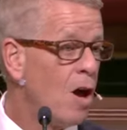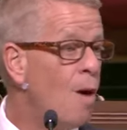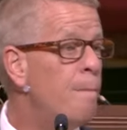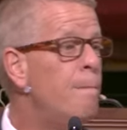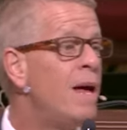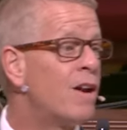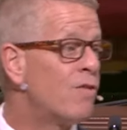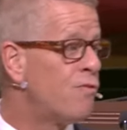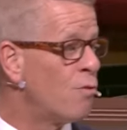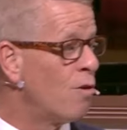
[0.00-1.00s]
a
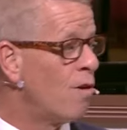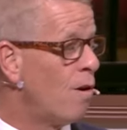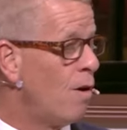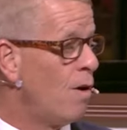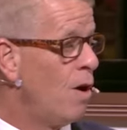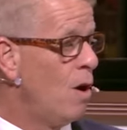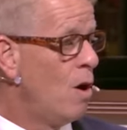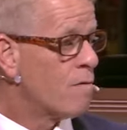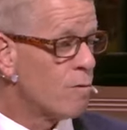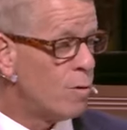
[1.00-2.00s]
metaphor
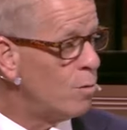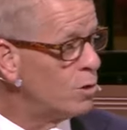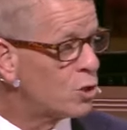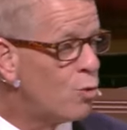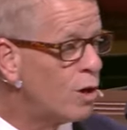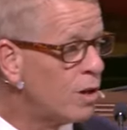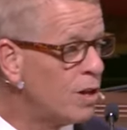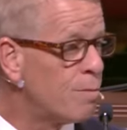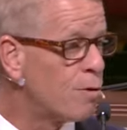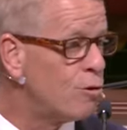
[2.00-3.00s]
for what was
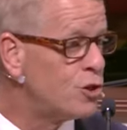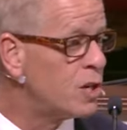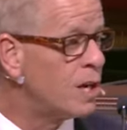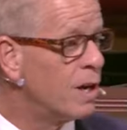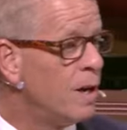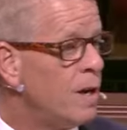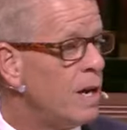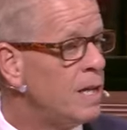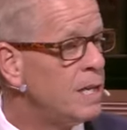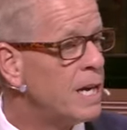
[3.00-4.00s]
quickly emerging
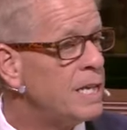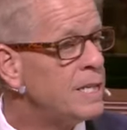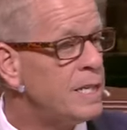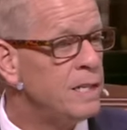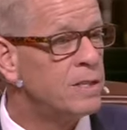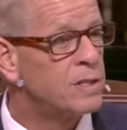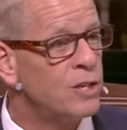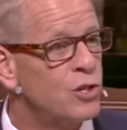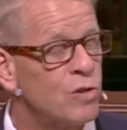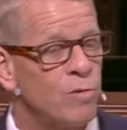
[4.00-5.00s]
in the 19th
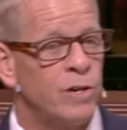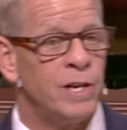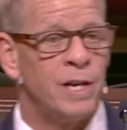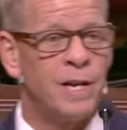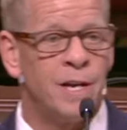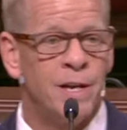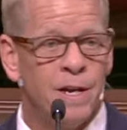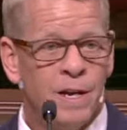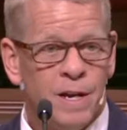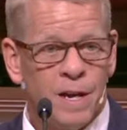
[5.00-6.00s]
century,
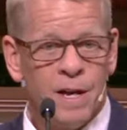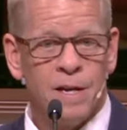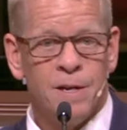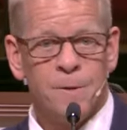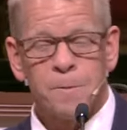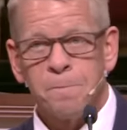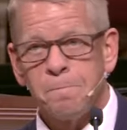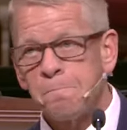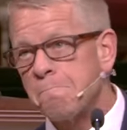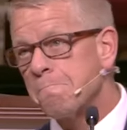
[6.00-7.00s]
a, a,
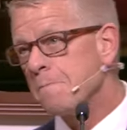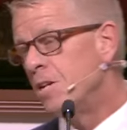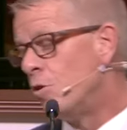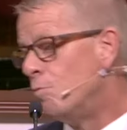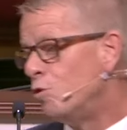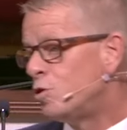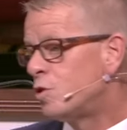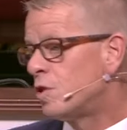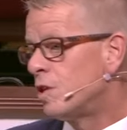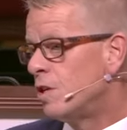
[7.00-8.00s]
an
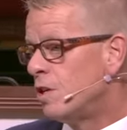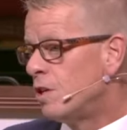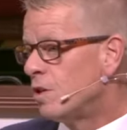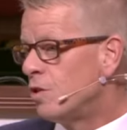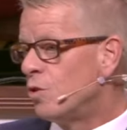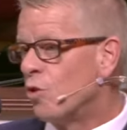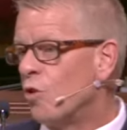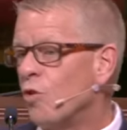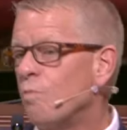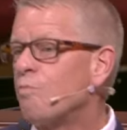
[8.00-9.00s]
almost
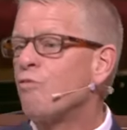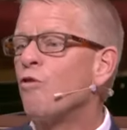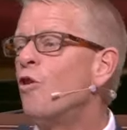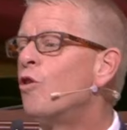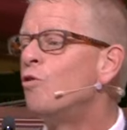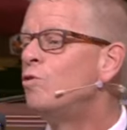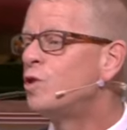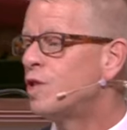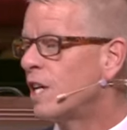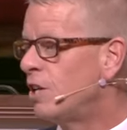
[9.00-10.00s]
proto
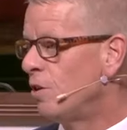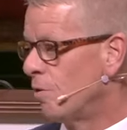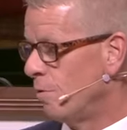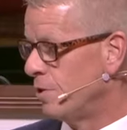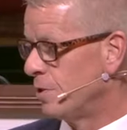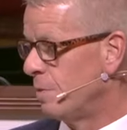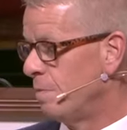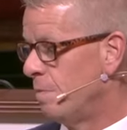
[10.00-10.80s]
secularism